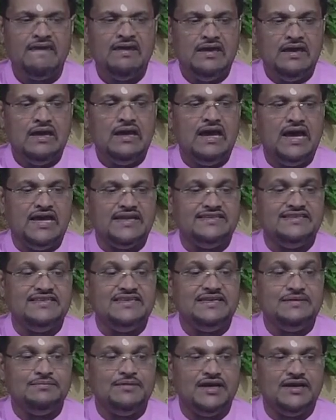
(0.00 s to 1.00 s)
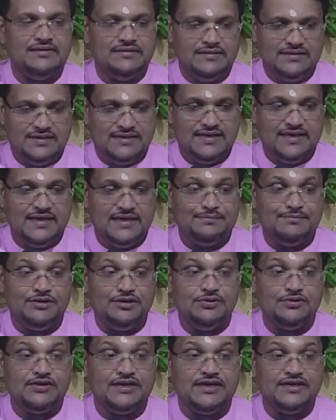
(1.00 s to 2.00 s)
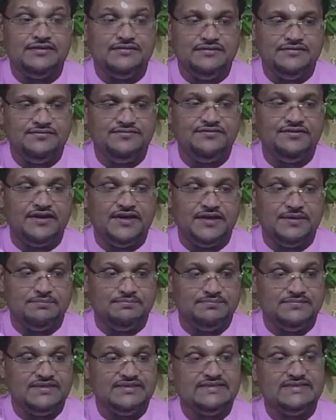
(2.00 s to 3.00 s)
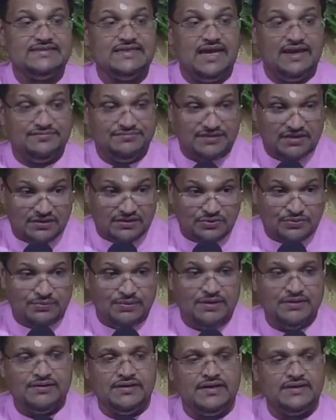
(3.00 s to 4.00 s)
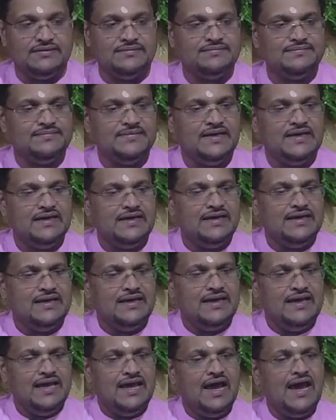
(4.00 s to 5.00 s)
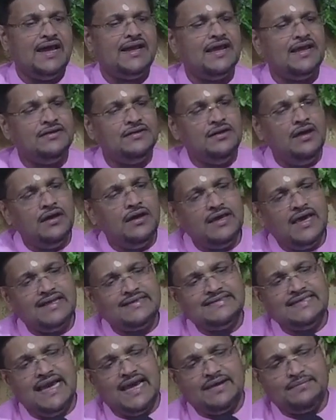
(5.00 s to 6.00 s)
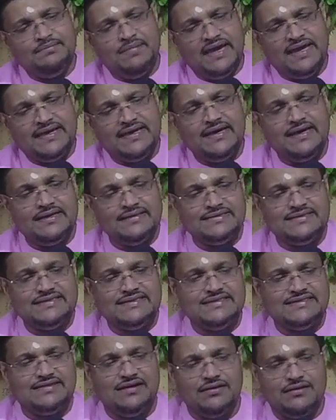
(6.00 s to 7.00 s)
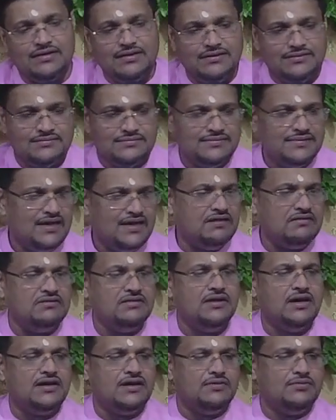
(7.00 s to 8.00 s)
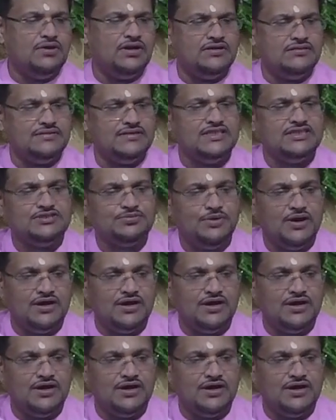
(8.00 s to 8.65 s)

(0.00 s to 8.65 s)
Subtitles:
a demon came looking for him. This is after Govardhan. And another attack by Kans, his uncle. Another one. This one,